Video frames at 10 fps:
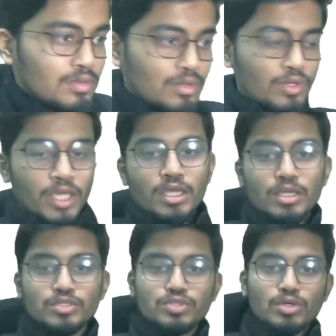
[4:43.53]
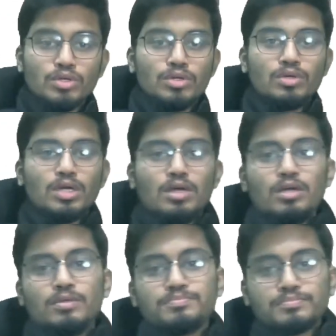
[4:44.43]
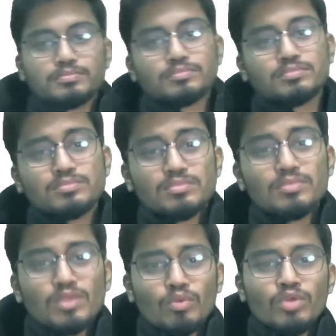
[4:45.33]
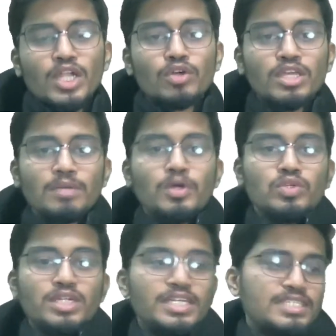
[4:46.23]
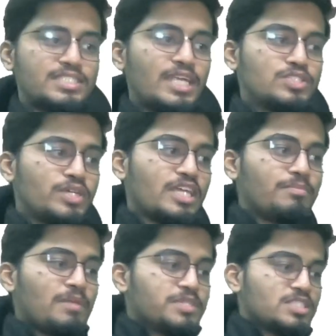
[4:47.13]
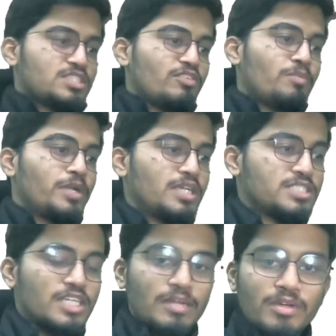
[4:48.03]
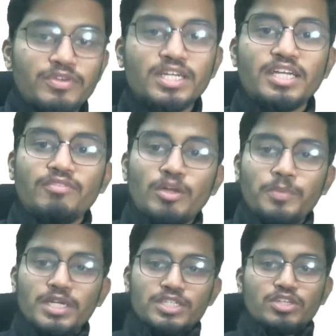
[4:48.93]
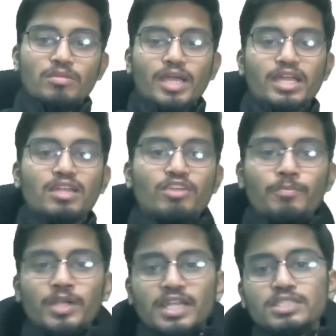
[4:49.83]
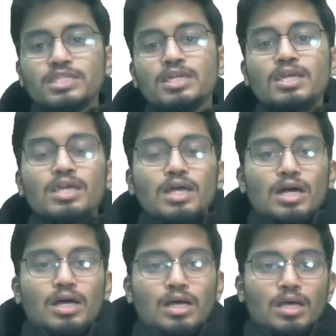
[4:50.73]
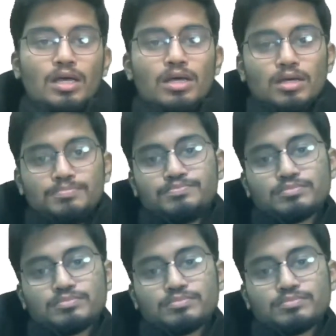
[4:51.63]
Okay, so we are talking about the test, right? So it can be a business development test, it can be a front-end development test or a back-end development test. As